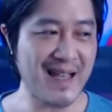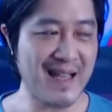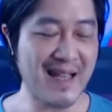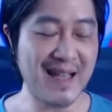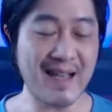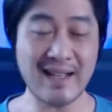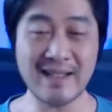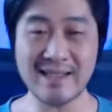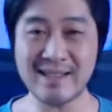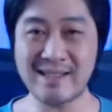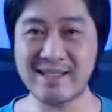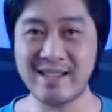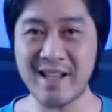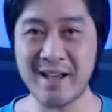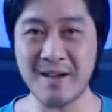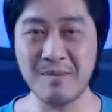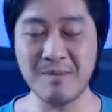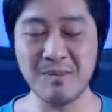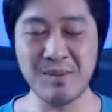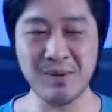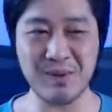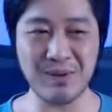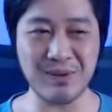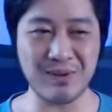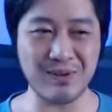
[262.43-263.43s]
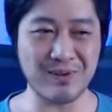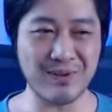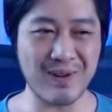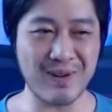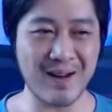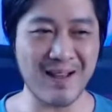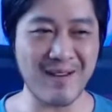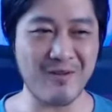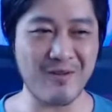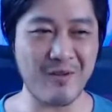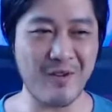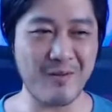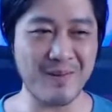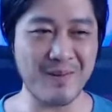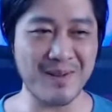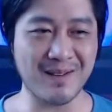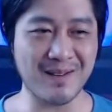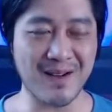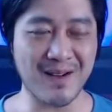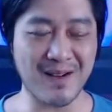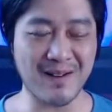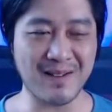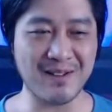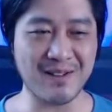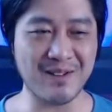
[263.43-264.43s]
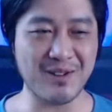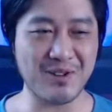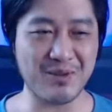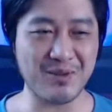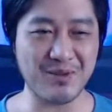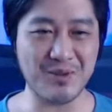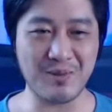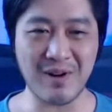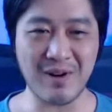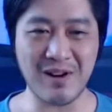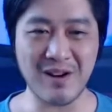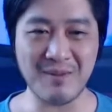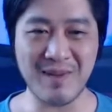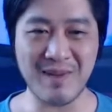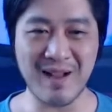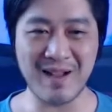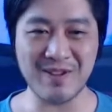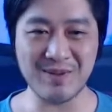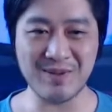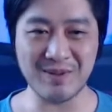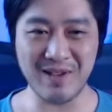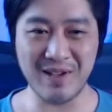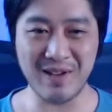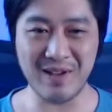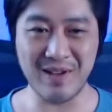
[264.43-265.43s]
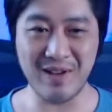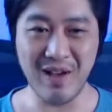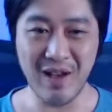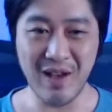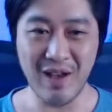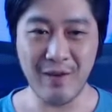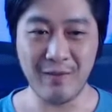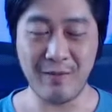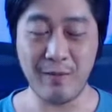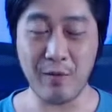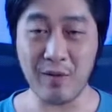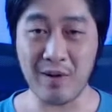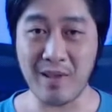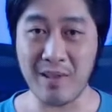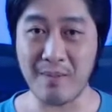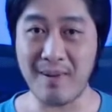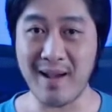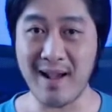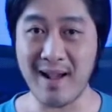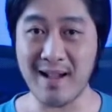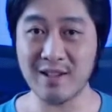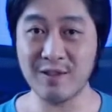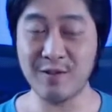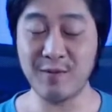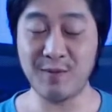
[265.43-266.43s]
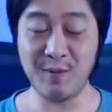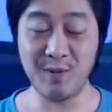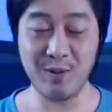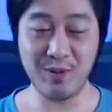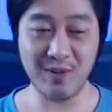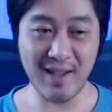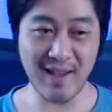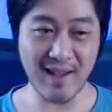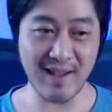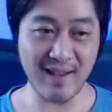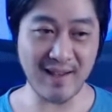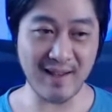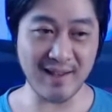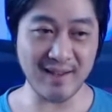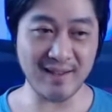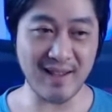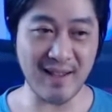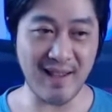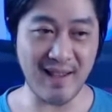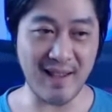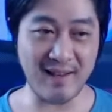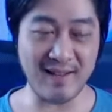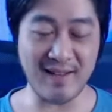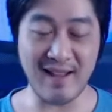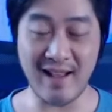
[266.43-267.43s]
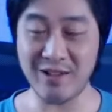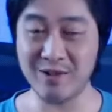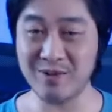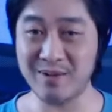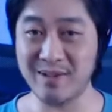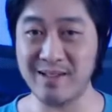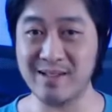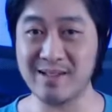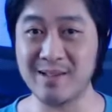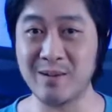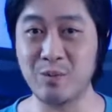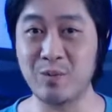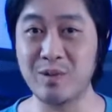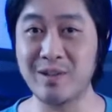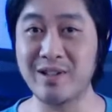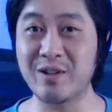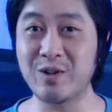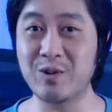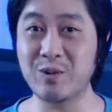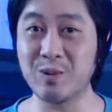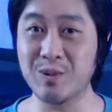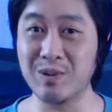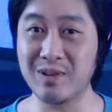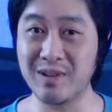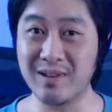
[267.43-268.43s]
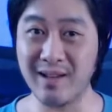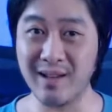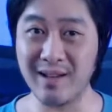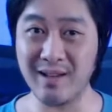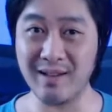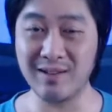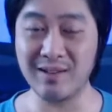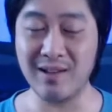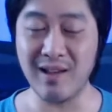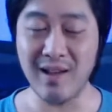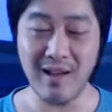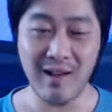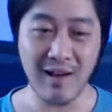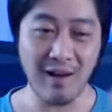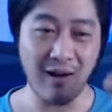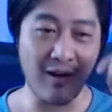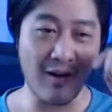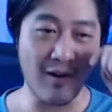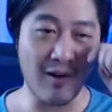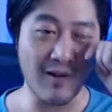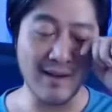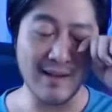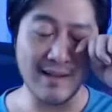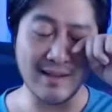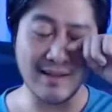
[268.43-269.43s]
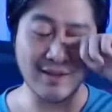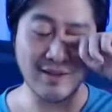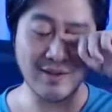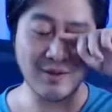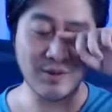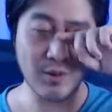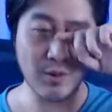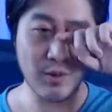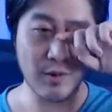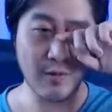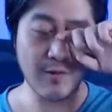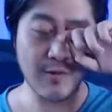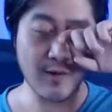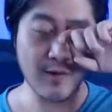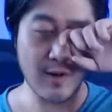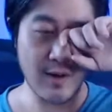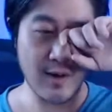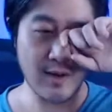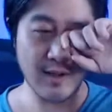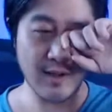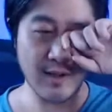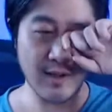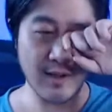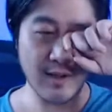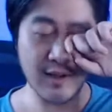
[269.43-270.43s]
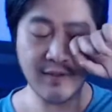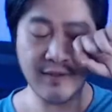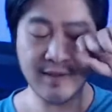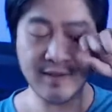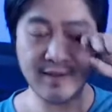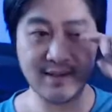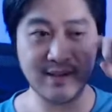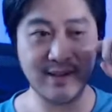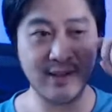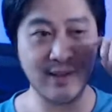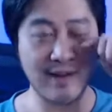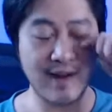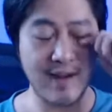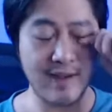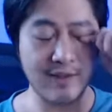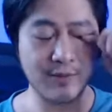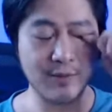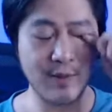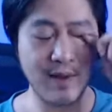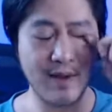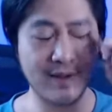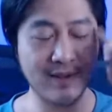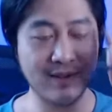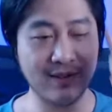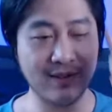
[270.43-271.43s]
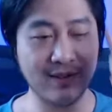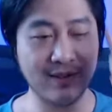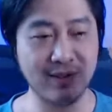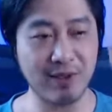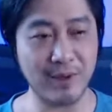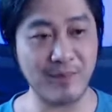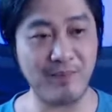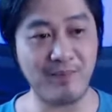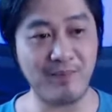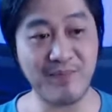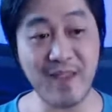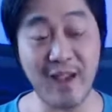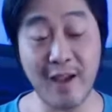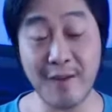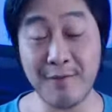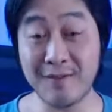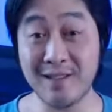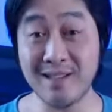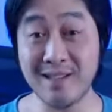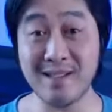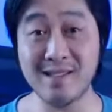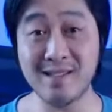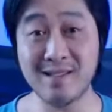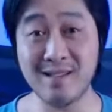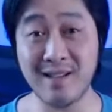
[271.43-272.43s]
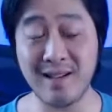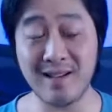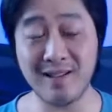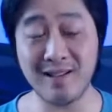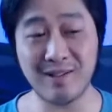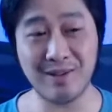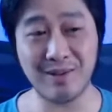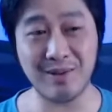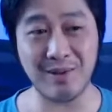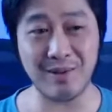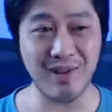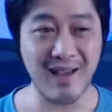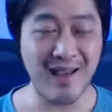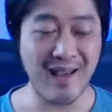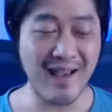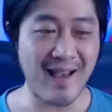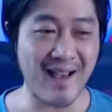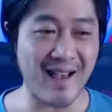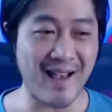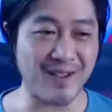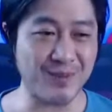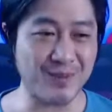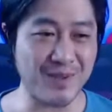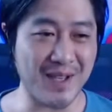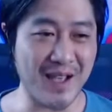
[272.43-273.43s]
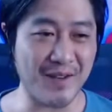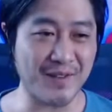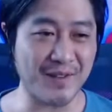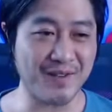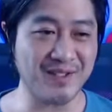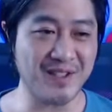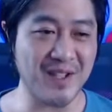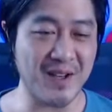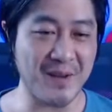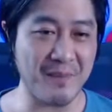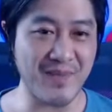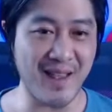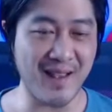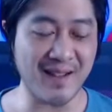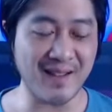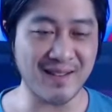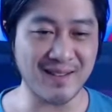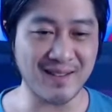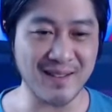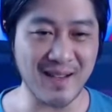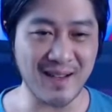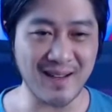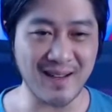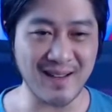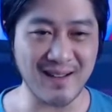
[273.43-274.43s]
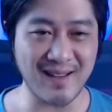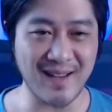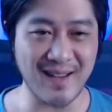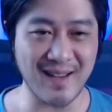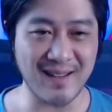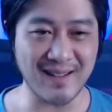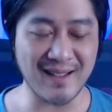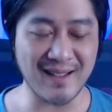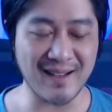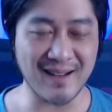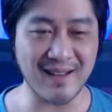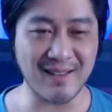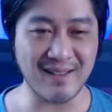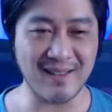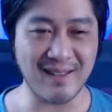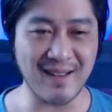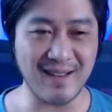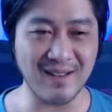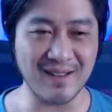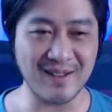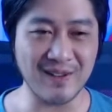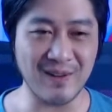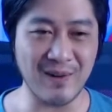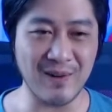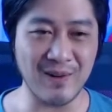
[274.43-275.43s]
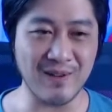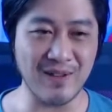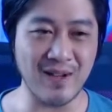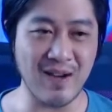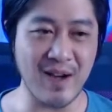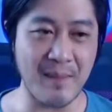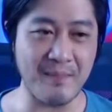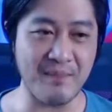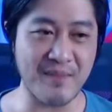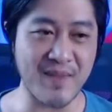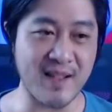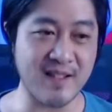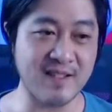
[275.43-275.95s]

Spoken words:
assemble, right? We've been talking to Rob actually for the past few days, and actually some really cool things are in store for all of us here as well. So definitely stay tuned as we have some exciting things going on.